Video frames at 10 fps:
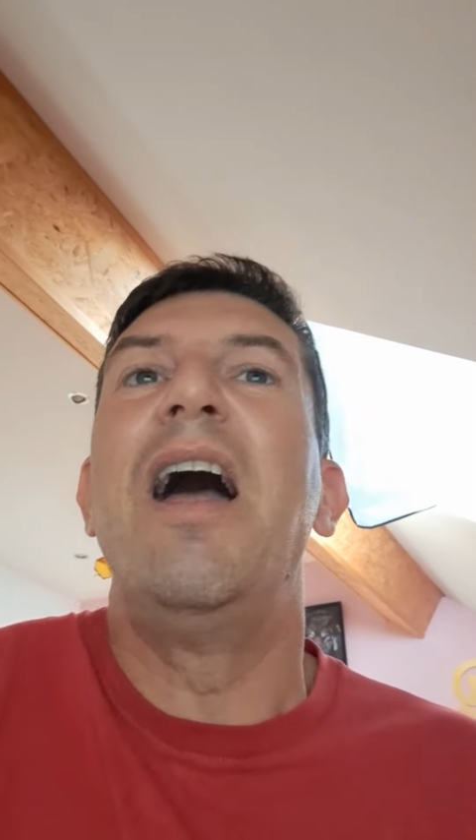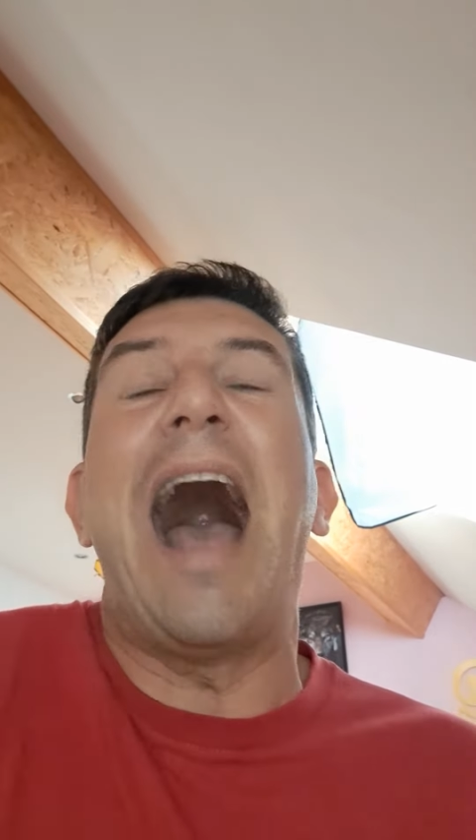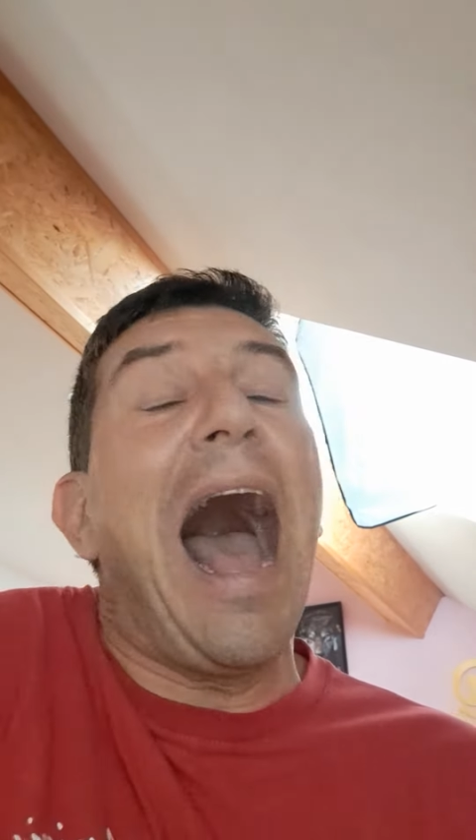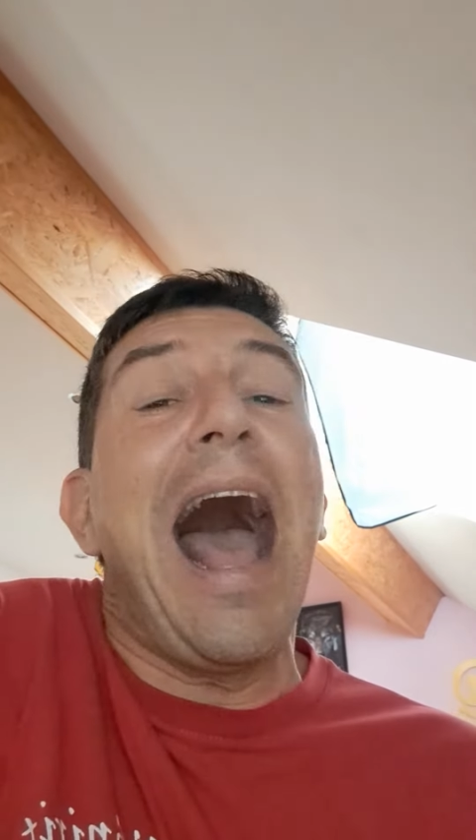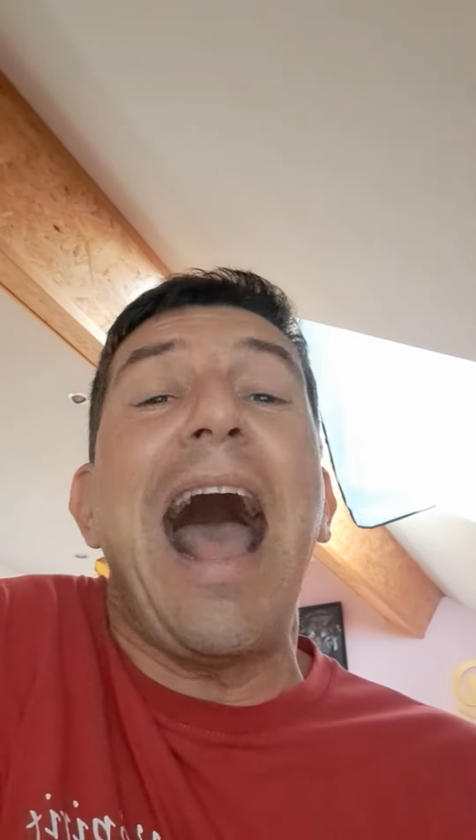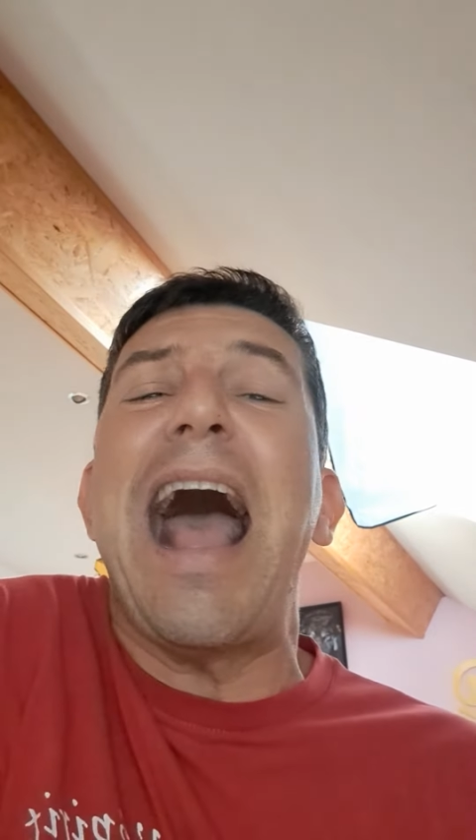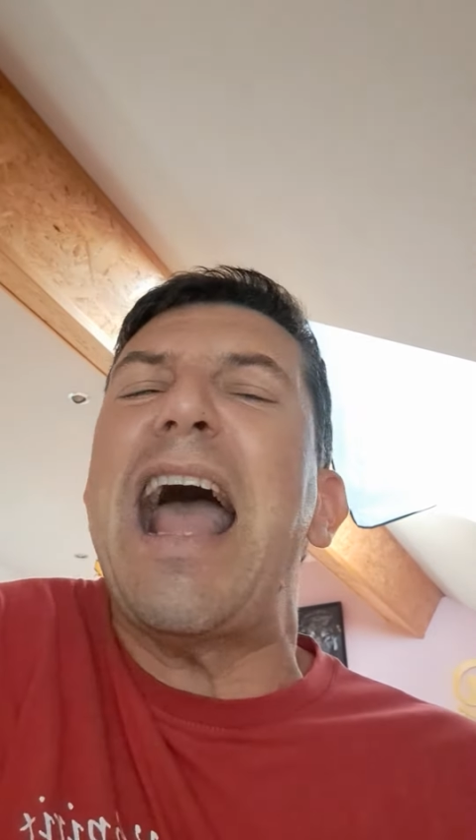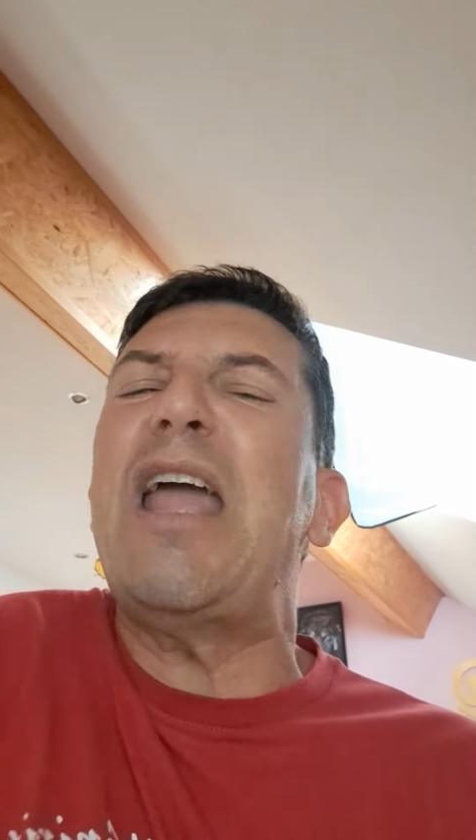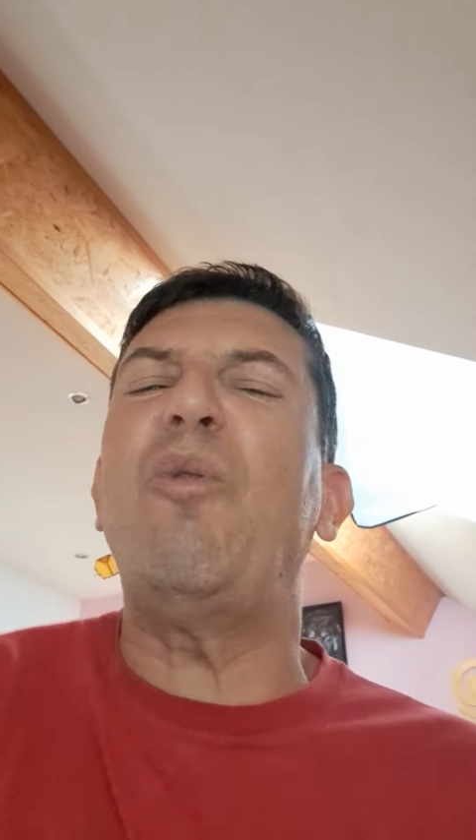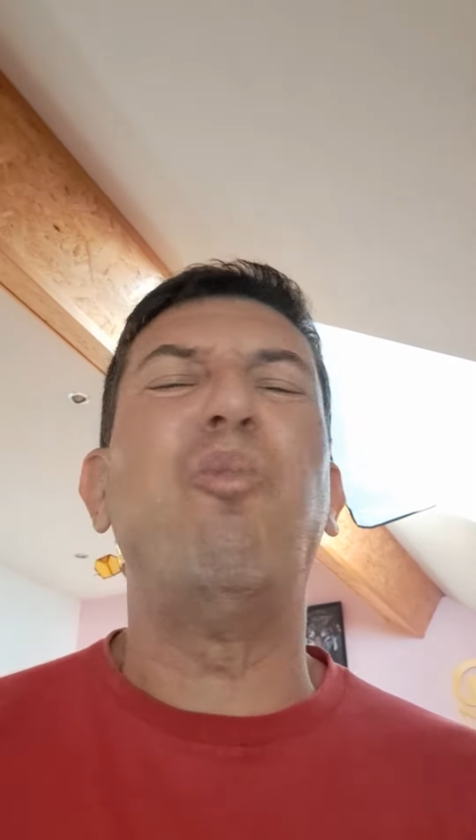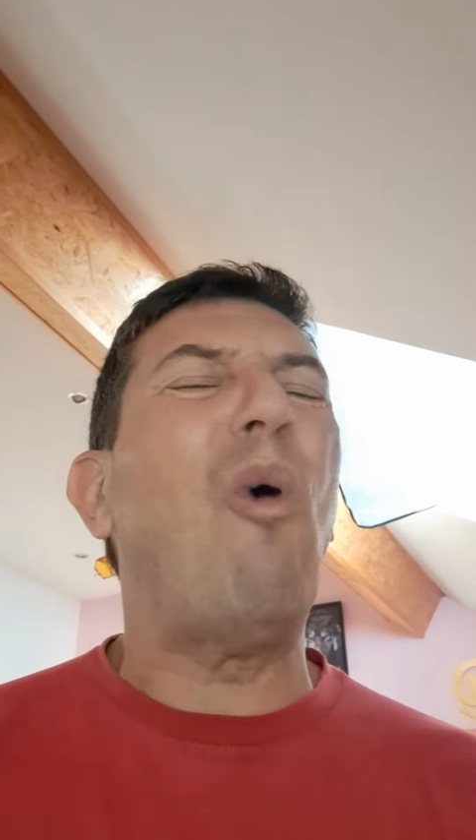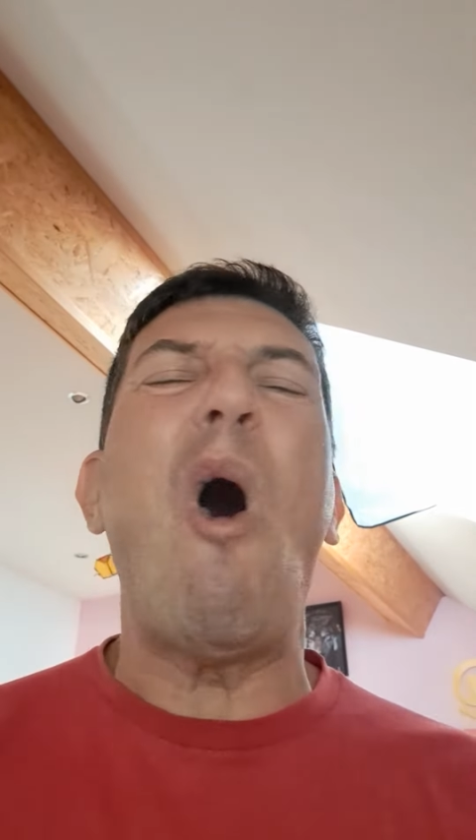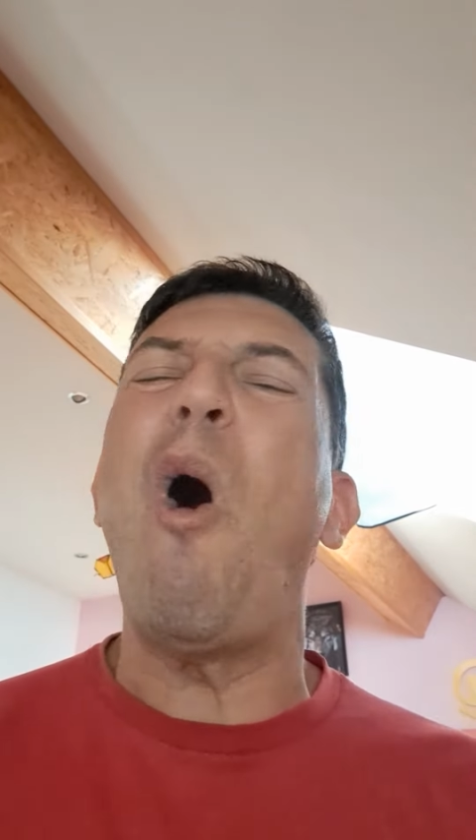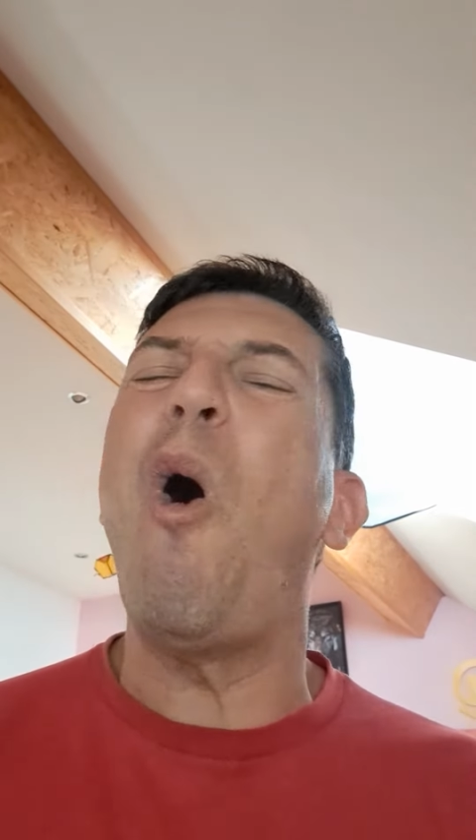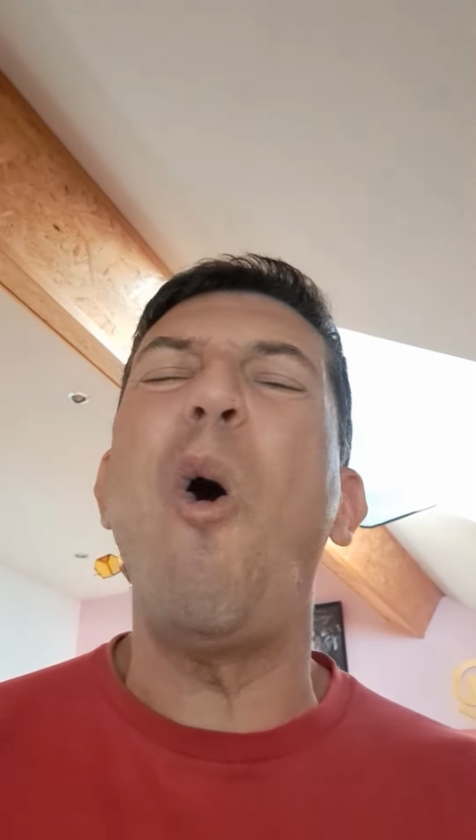I
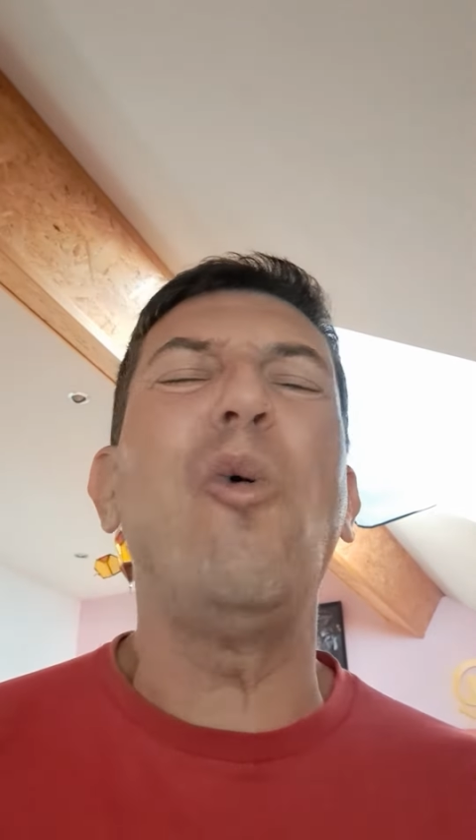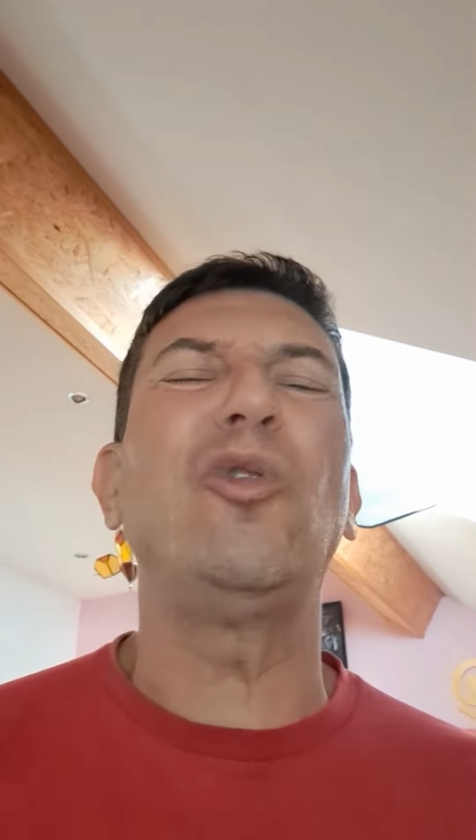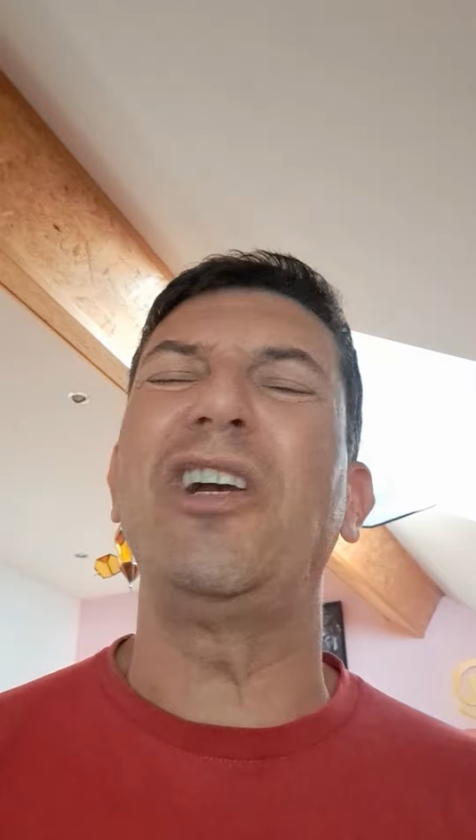won't